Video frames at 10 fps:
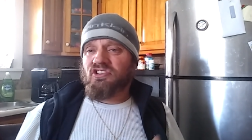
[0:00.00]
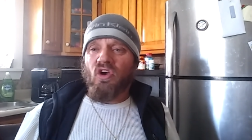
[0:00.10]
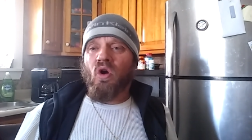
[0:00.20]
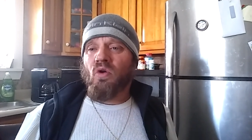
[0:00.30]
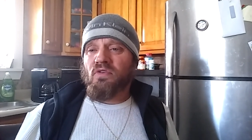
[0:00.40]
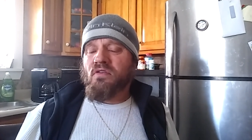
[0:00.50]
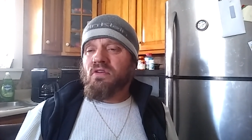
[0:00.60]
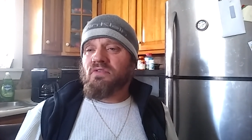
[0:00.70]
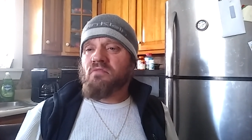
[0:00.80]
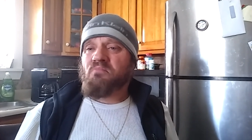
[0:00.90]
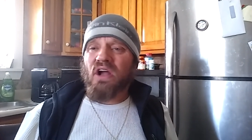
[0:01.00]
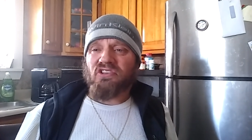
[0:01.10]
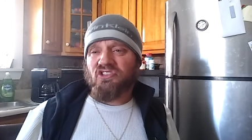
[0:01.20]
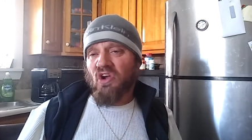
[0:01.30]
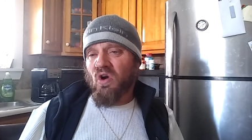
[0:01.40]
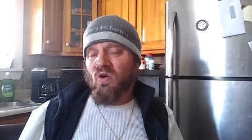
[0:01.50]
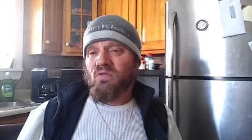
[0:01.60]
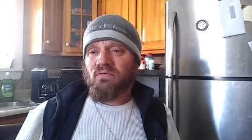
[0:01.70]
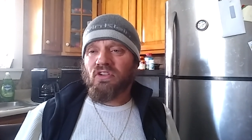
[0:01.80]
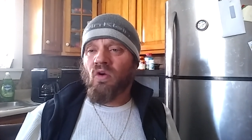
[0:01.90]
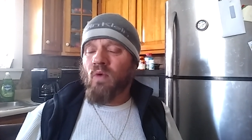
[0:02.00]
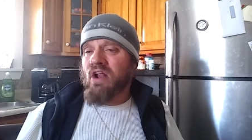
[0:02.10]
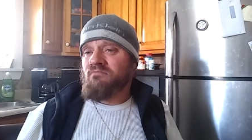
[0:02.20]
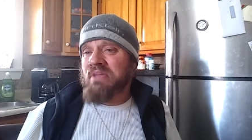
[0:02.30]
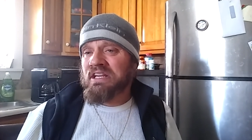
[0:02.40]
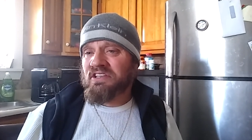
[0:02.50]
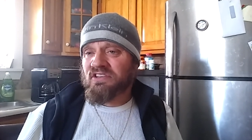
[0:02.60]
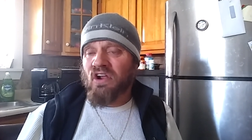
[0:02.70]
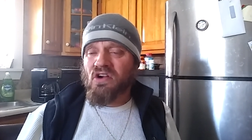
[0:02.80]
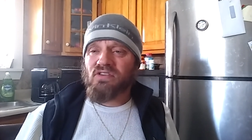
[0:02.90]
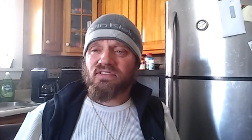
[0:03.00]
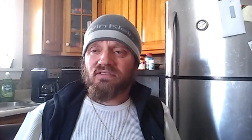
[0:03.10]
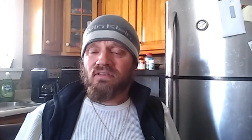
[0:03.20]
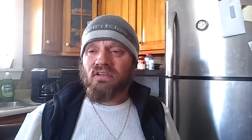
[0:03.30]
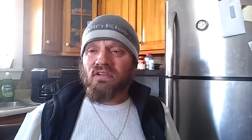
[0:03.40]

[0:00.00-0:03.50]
show, their butt show, wearing mini skirts,